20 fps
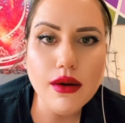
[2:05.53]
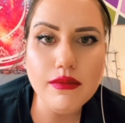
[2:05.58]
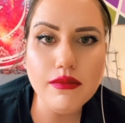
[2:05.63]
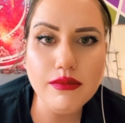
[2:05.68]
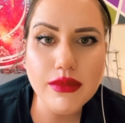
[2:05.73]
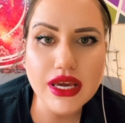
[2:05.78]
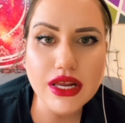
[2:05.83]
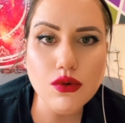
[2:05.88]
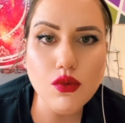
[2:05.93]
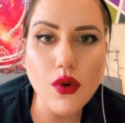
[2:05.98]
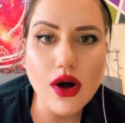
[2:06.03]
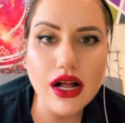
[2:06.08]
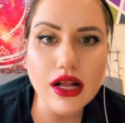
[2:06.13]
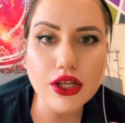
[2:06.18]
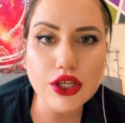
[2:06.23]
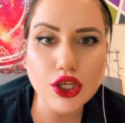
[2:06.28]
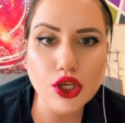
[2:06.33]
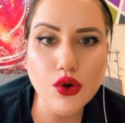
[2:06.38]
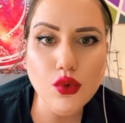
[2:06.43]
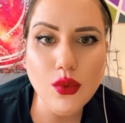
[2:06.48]

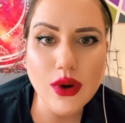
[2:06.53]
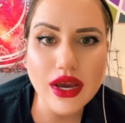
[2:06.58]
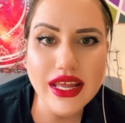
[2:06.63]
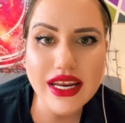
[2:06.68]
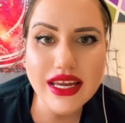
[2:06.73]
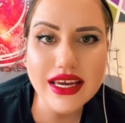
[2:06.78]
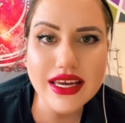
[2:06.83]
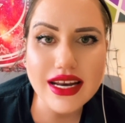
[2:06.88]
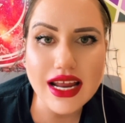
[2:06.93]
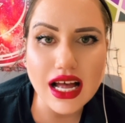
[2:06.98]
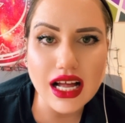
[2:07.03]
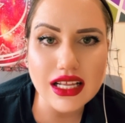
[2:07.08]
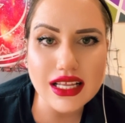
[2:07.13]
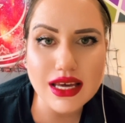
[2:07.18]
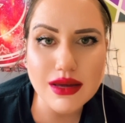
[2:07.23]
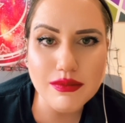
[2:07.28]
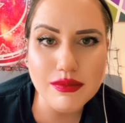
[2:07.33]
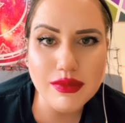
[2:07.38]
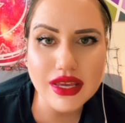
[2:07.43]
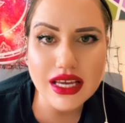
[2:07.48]
meanwhile you waiting
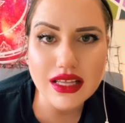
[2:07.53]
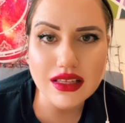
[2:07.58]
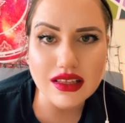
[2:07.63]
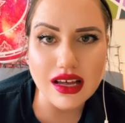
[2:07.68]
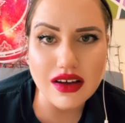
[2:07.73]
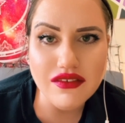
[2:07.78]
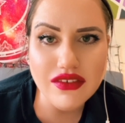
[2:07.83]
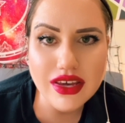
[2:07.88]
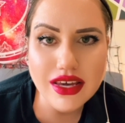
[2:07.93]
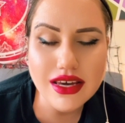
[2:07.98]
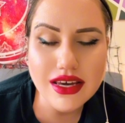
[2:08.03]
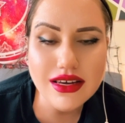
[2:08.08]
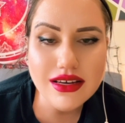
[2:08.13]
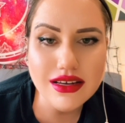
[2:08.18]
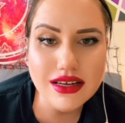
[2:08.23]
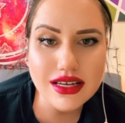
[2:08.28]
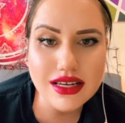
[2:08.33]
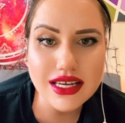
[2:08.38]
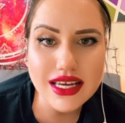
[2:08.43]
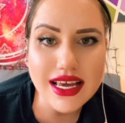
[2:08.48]
and being
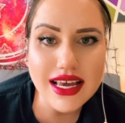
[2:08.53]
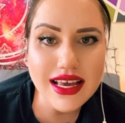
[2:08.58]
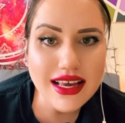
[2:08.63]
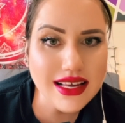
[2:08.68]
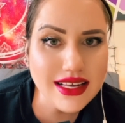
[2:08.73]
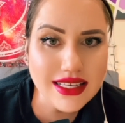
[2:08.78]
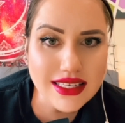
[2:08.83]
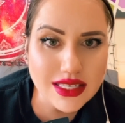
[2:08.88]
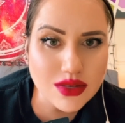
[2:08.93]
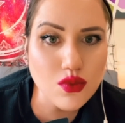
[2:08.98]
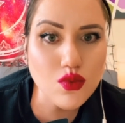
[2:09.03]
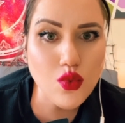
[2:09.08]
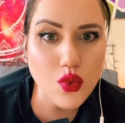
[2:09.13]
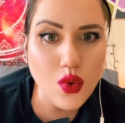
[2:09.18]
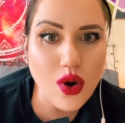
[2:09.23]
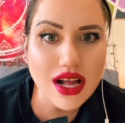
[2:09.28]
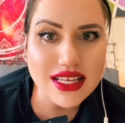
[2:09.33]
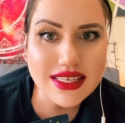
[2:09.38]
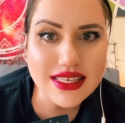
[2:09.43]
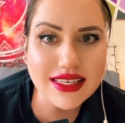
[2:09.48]
loving, is
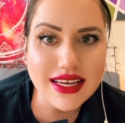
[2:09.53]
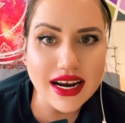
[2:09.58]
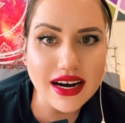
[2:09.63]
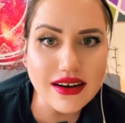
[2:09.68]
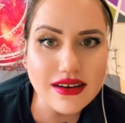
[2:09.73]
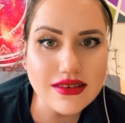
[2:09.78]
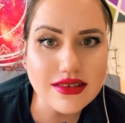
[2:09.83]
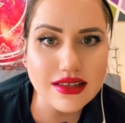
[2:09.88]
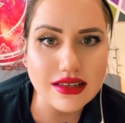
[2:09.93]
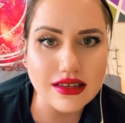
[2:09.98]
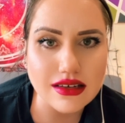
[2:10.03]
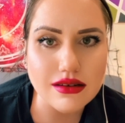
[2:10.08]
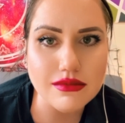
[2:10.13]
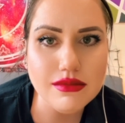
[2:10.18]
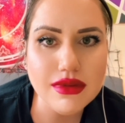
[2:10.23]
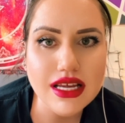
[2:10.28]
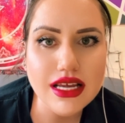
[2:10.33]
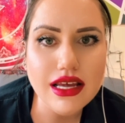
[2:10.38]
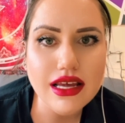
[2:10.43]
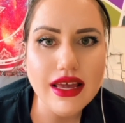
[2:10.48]
what scares
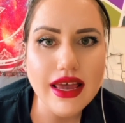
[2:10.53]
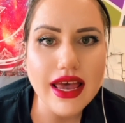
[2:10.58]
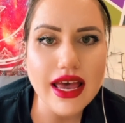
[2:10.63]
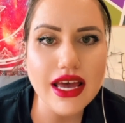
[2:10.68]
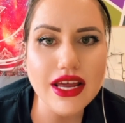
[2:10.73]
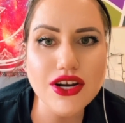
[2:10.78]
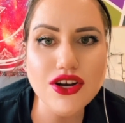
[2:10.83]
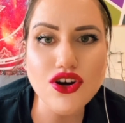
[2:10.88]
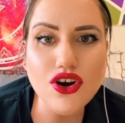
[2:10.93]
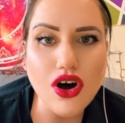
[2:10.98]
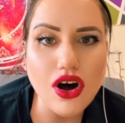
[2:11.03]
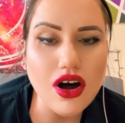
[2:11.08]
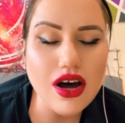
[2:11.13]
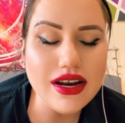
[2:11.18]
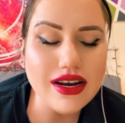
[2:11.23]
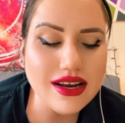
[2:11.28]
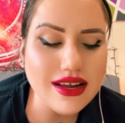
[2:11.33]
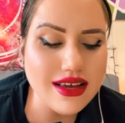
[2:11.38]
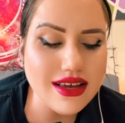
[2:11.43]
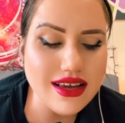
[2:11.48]
them, and
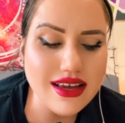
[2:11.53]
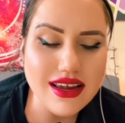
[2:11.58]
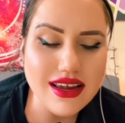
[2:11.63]
not